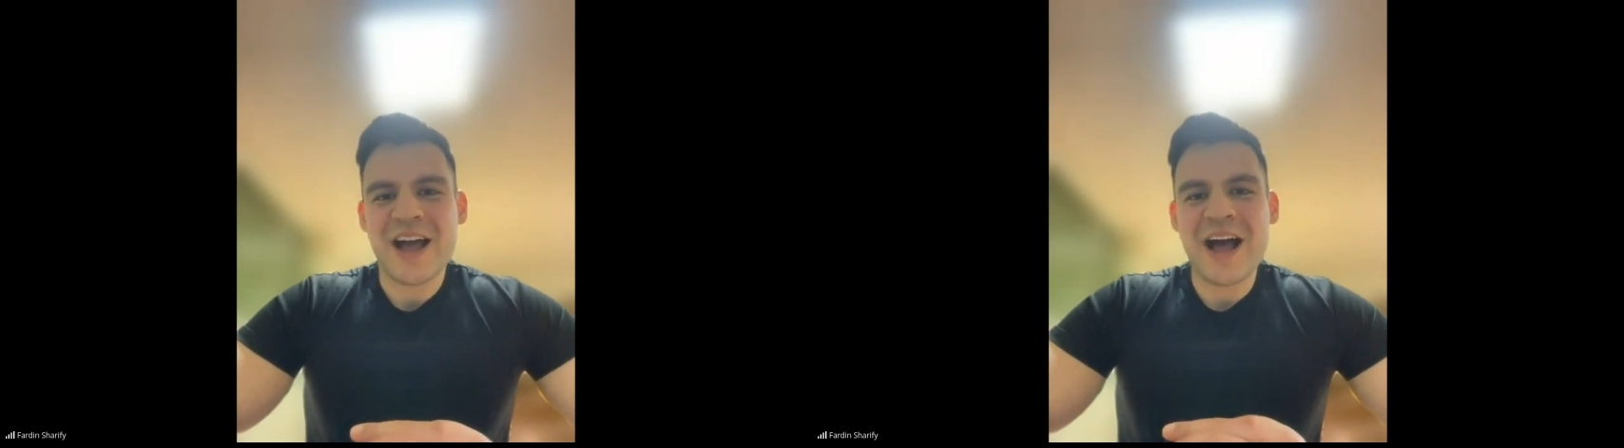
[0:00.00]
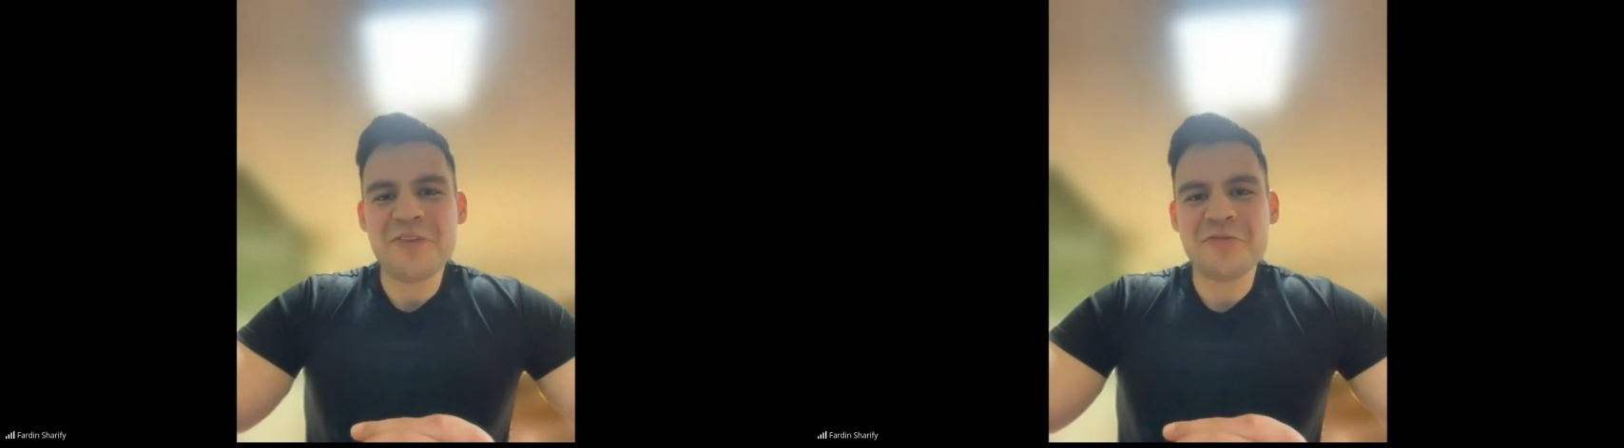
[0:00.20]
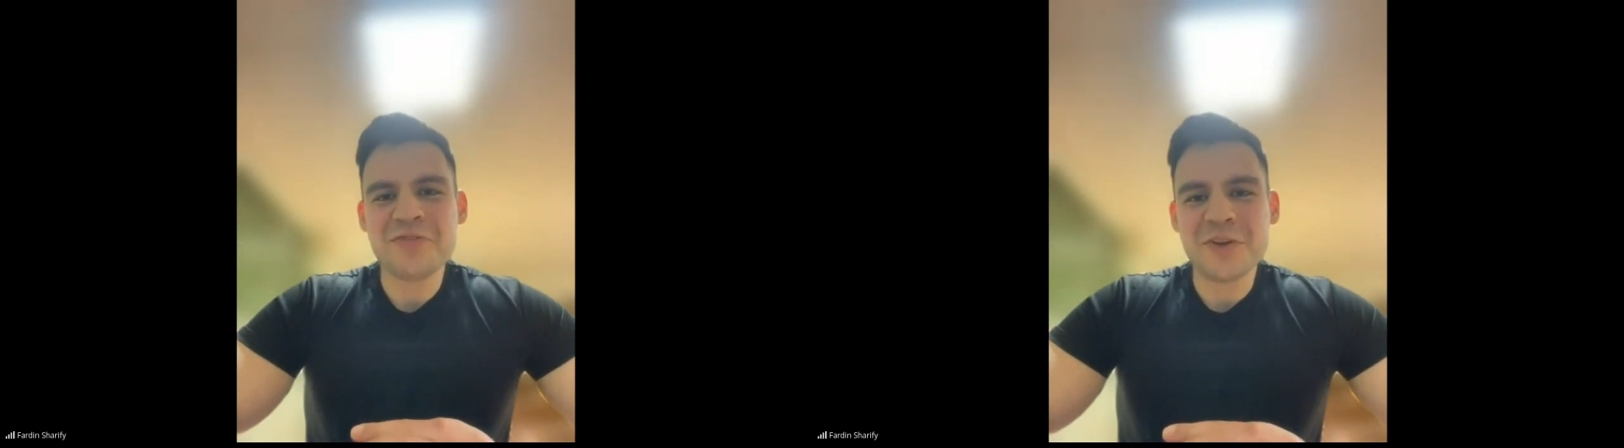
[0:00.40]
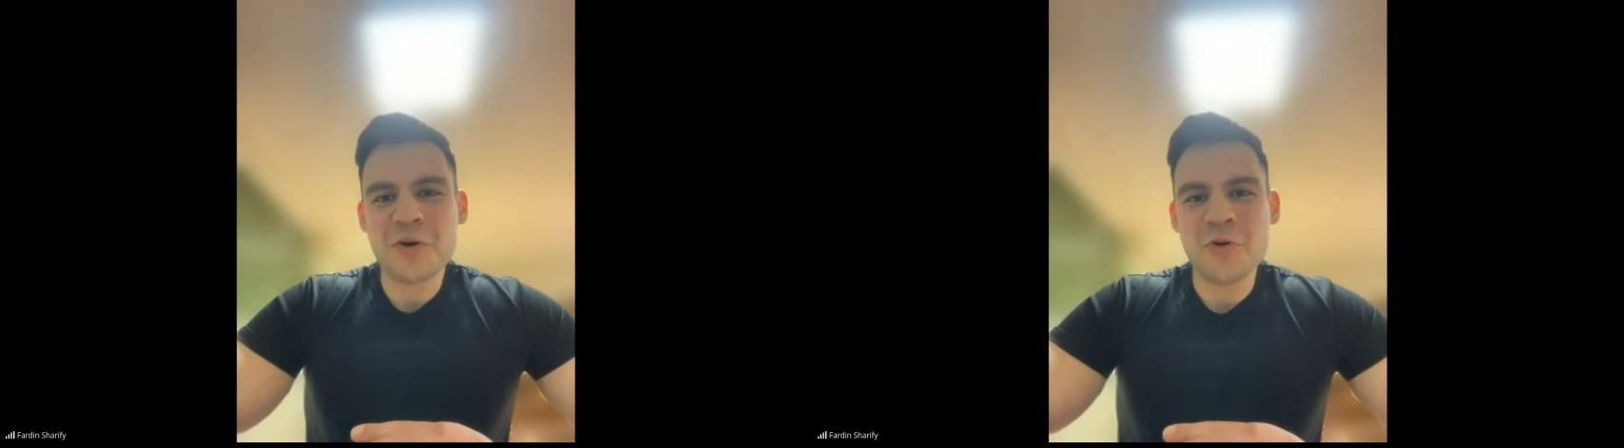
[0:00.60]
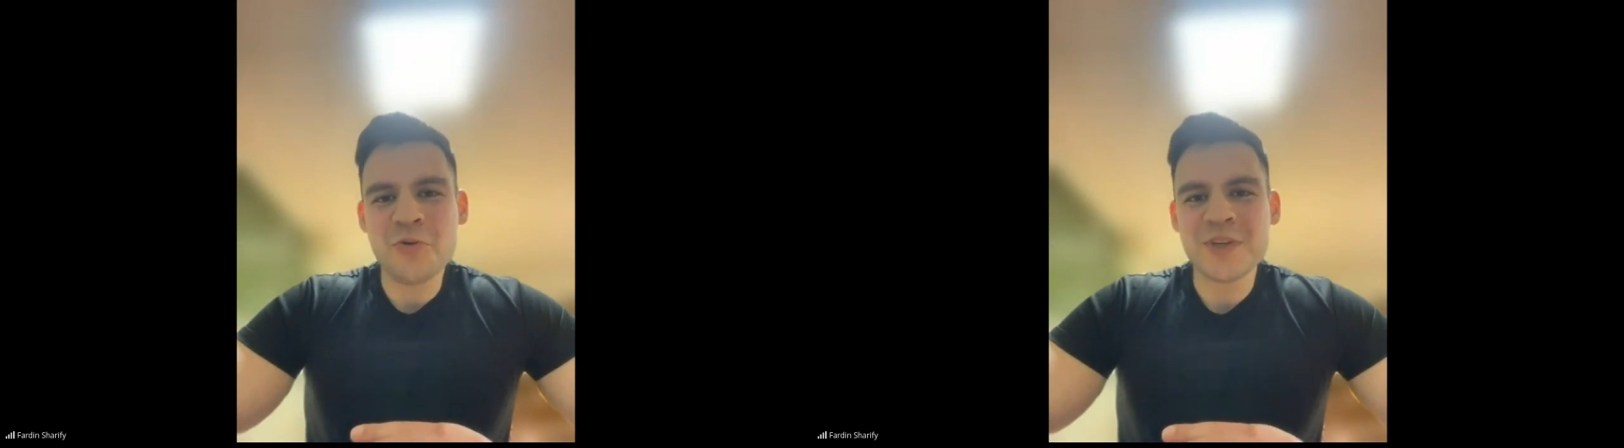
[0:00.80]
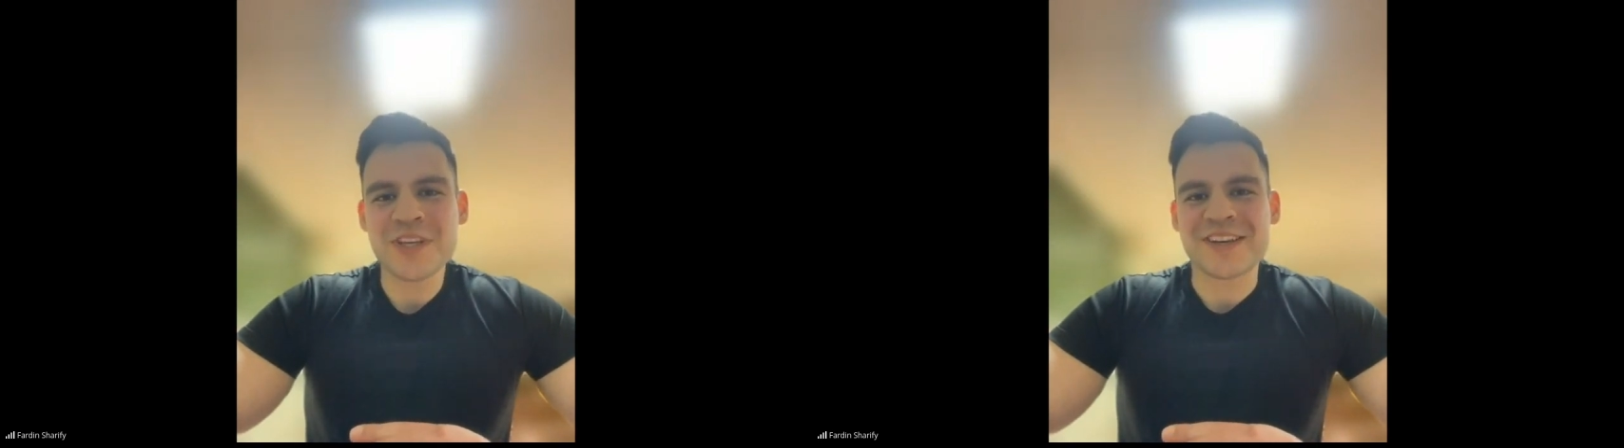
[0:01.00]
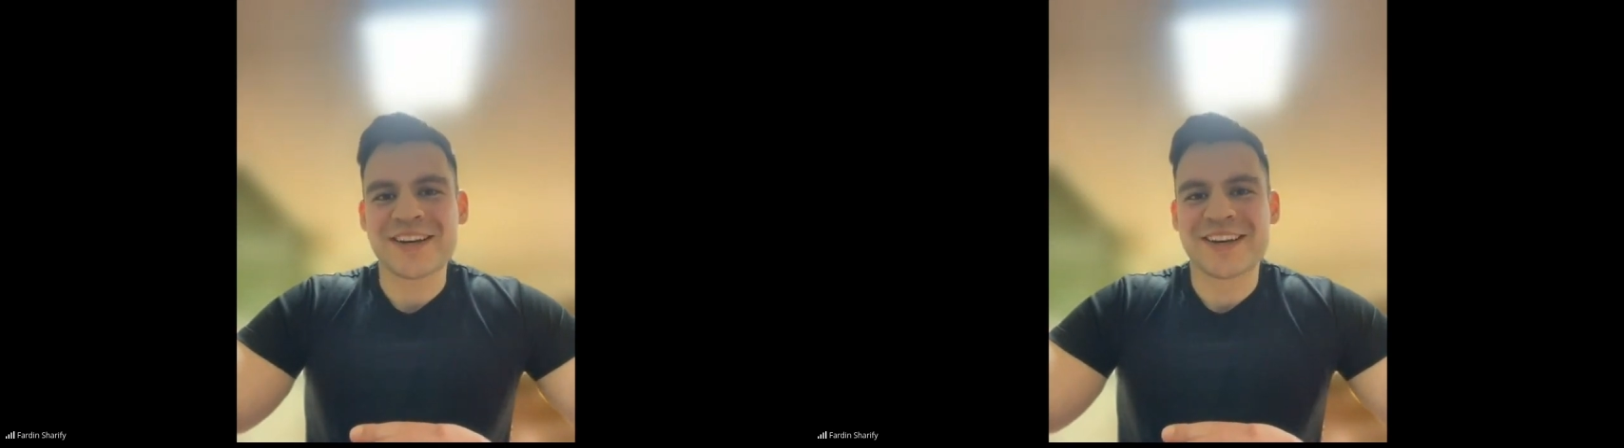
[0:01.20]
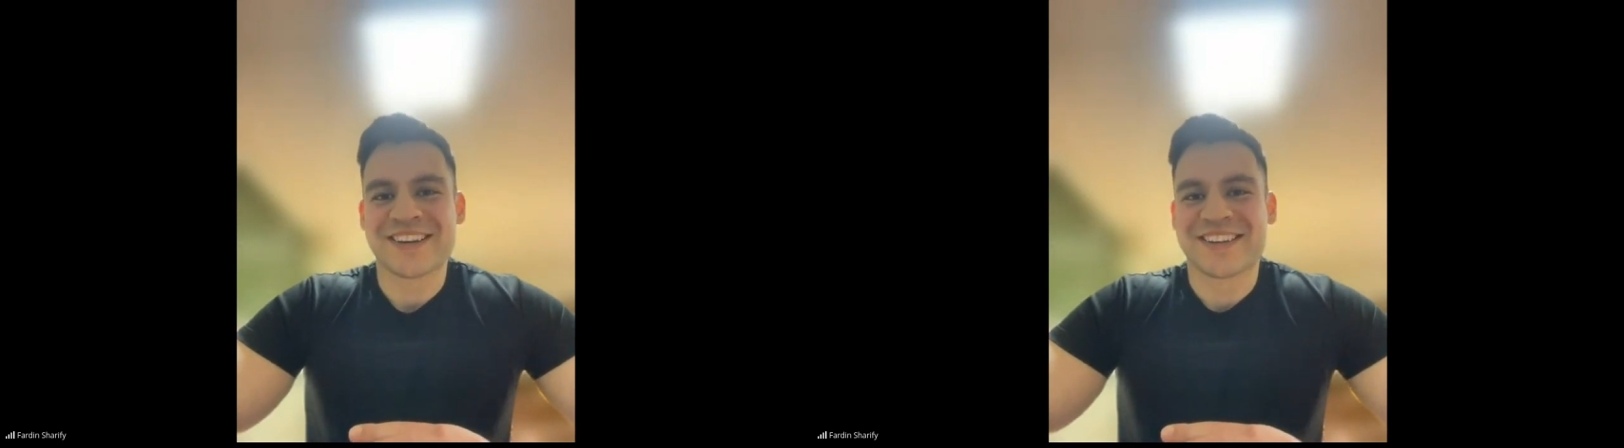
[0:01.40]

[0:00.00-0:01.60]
I feel home here